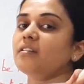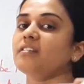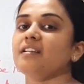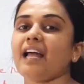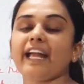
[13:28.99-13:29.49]

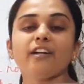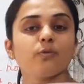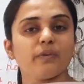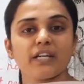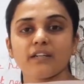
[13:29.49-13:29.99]
light
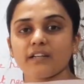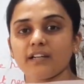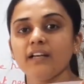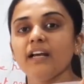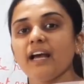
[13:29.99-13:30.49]

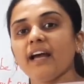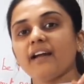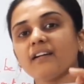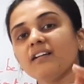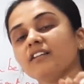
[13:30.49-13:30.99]
weighted,
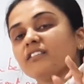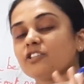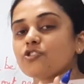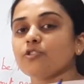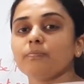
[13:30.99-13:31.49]
and they
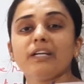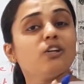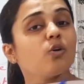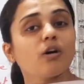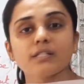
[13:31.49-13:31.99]
should be
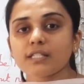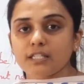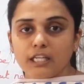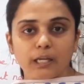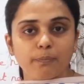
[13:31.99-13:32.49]

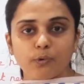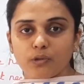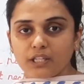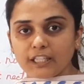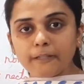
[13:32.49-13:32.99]
non-sticky
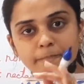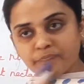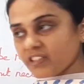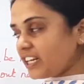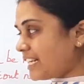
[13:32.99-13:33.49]
pollen
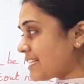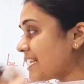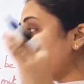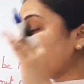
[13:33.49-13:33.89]
grains.